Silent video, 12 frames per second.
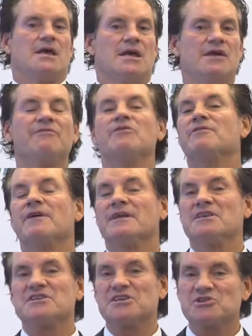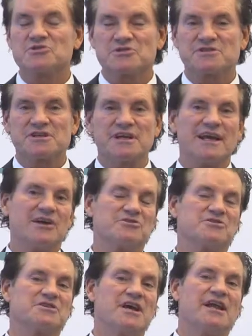If you find this interesting,
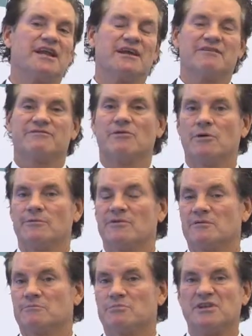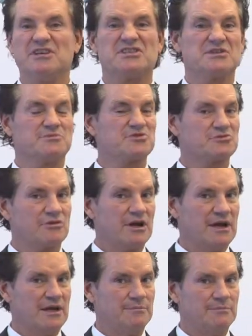entertaining, informative, please
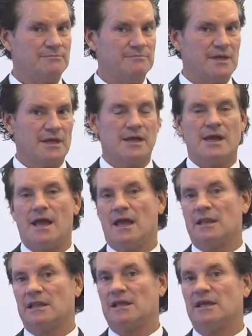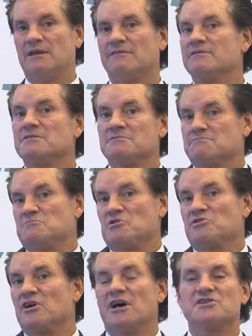subscribe and leave your
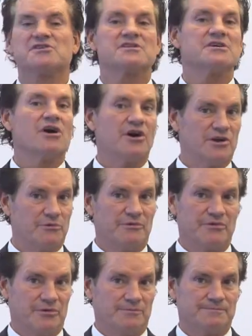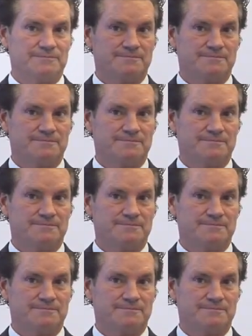thoughts on a review.